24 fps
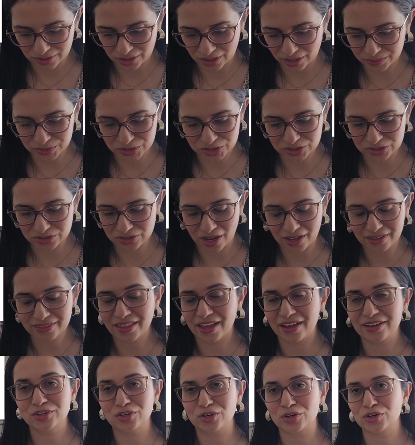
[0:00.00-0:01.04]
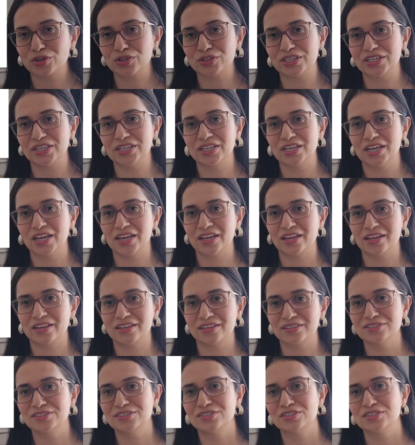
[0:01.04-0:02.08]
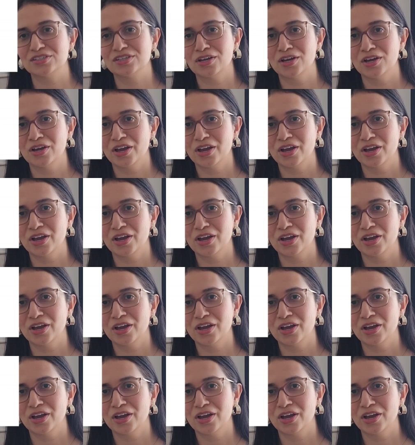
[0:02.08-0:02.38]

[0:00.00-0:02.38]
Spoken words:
I'm just not that girly, and